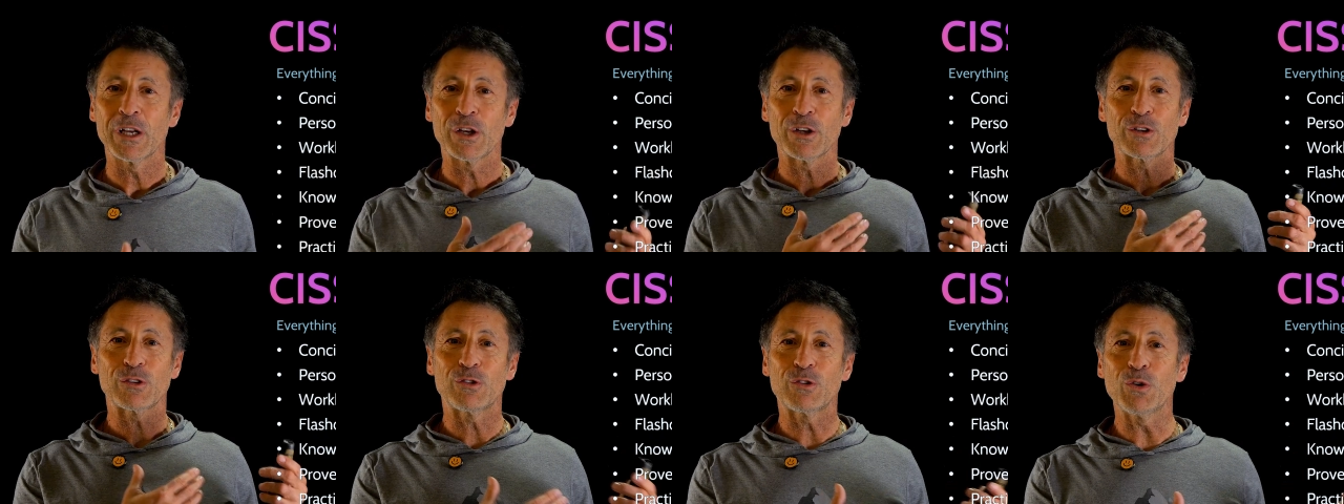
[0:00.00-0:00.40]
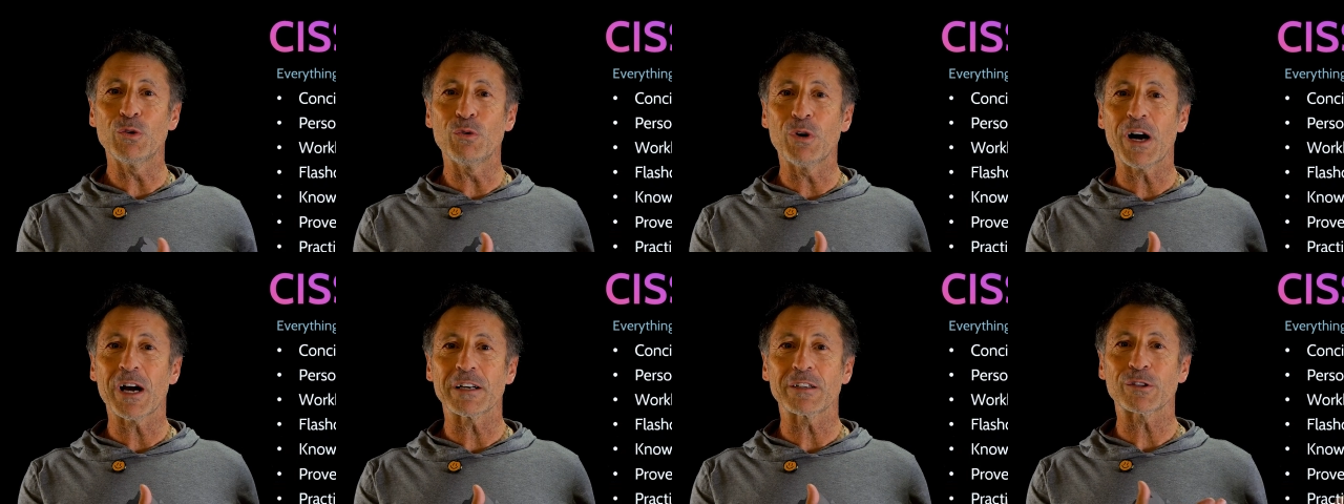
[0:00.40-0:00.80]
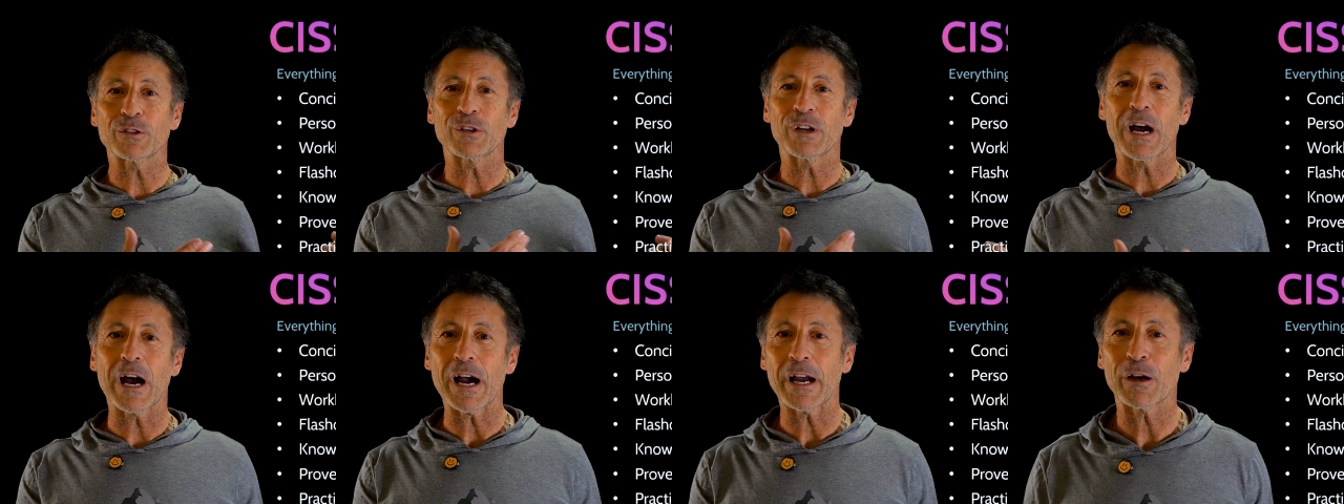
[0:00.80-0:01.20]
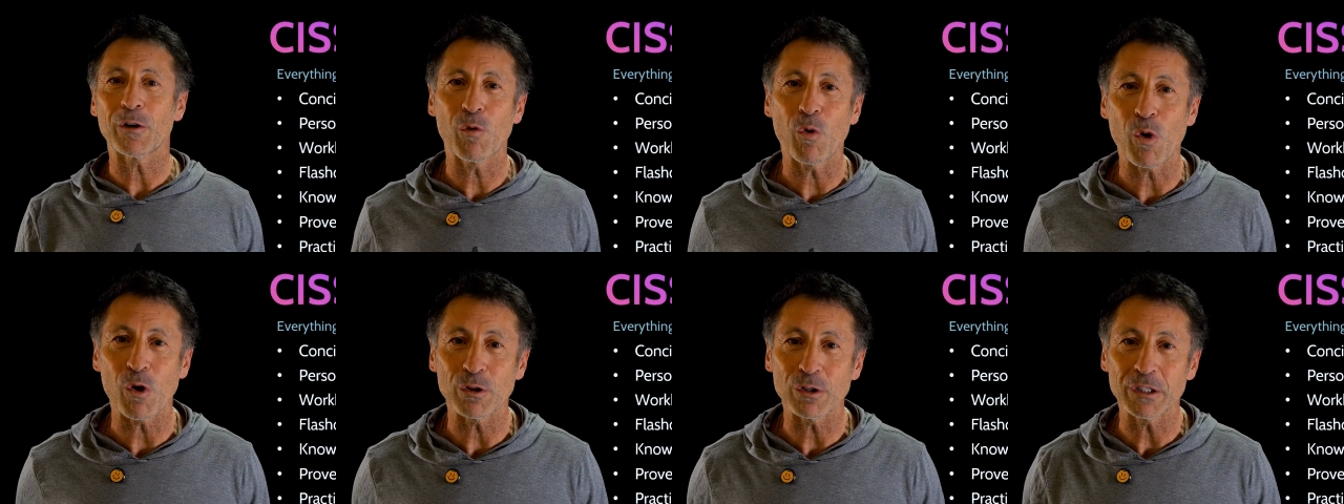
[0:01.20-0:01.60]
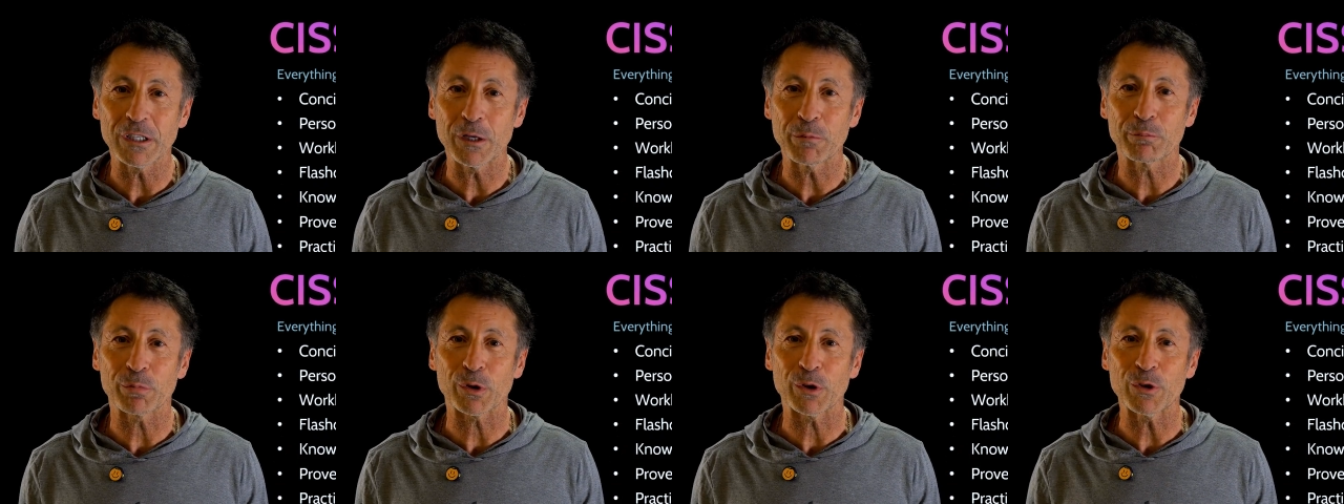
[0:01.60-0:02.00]
two hundred high-quality
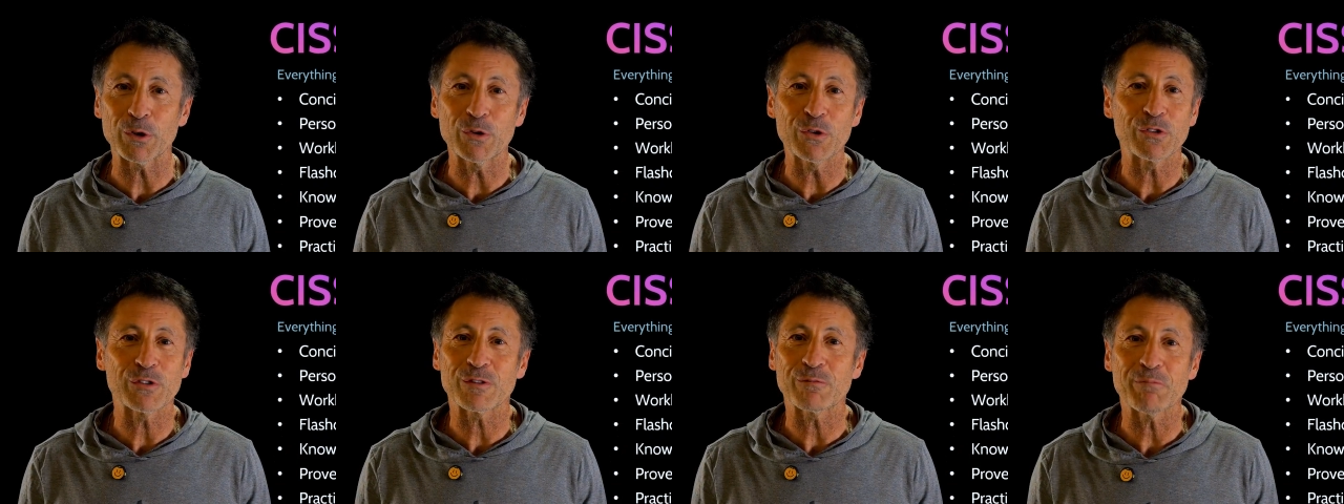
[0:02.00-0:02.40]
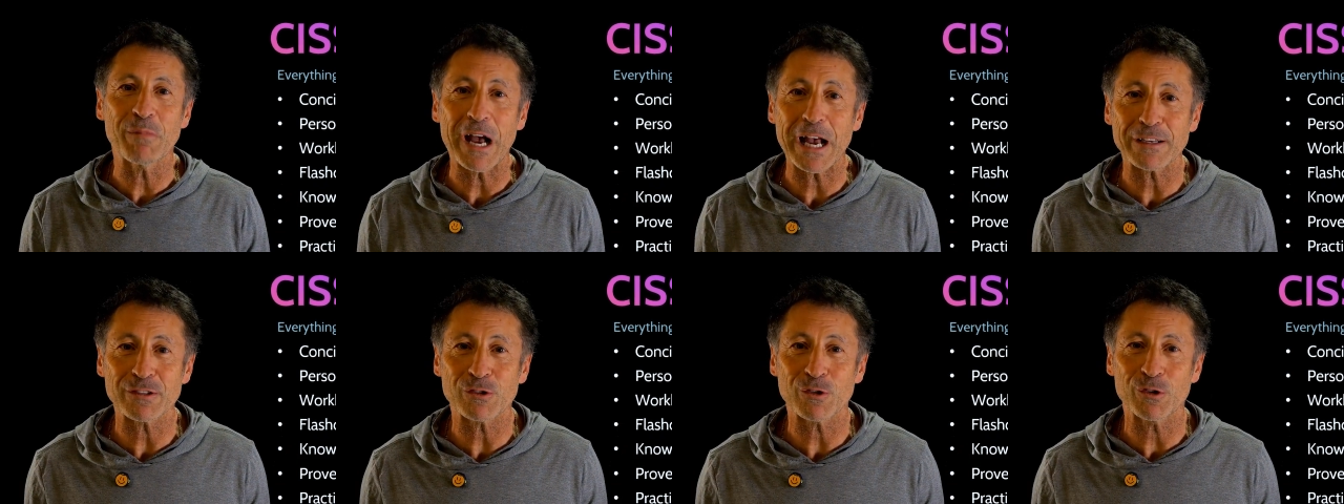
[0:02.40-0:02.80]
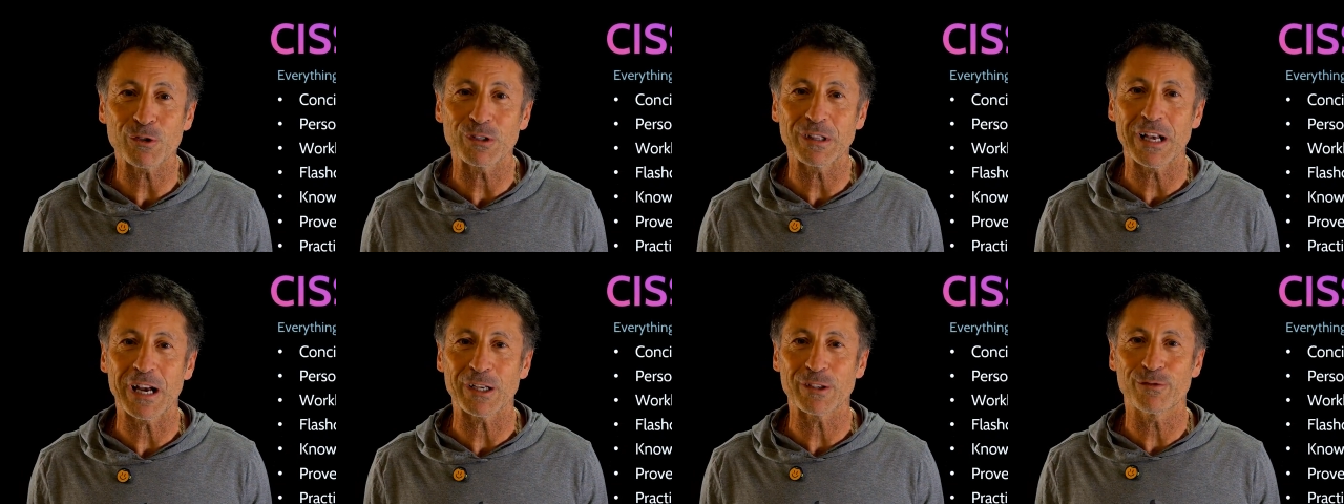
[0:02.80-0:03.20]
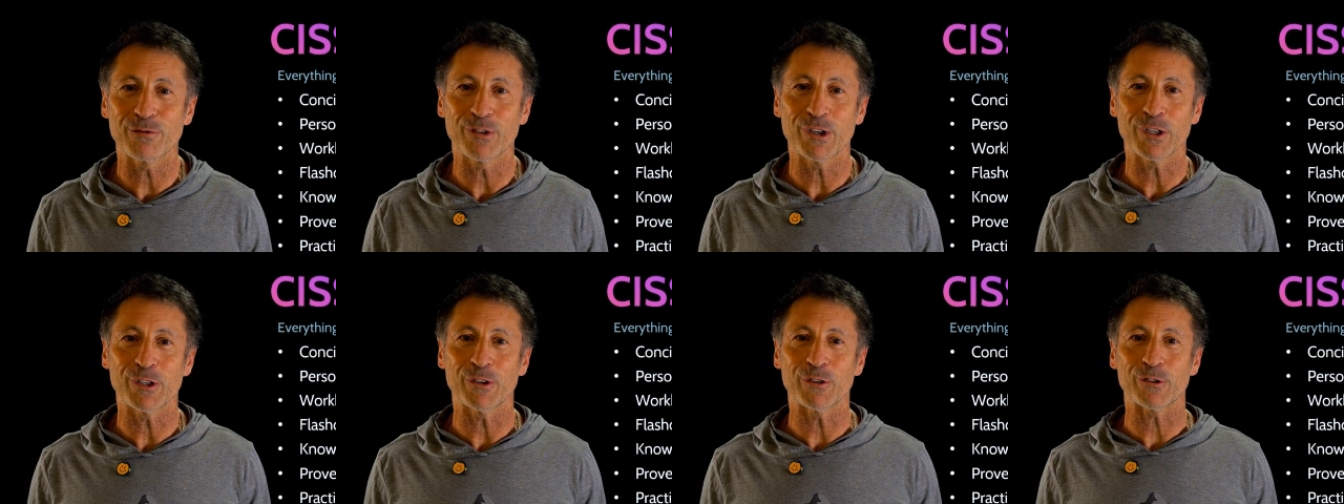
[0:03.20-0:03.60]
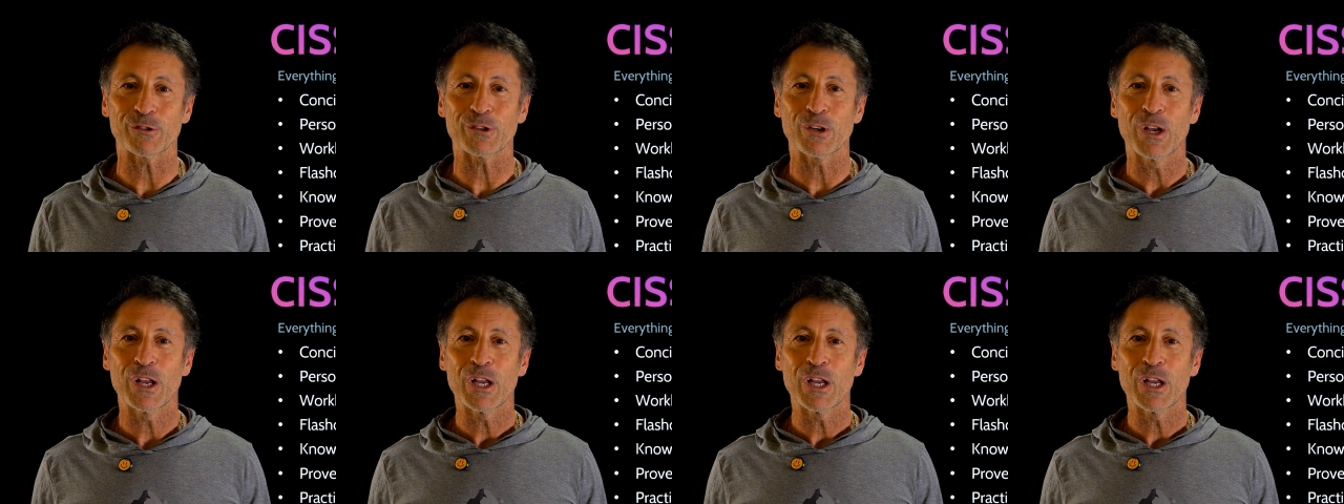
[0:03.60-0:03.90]
produced masterclass videos,